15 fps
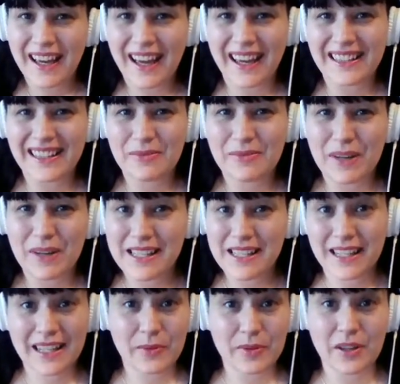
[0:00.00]
and
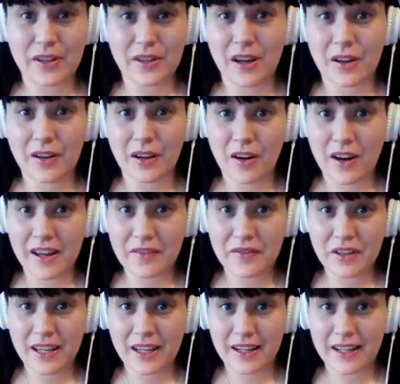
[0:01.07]
basically when you go live
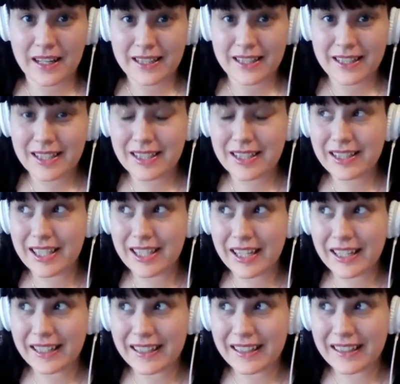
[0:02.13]
you hear like ding,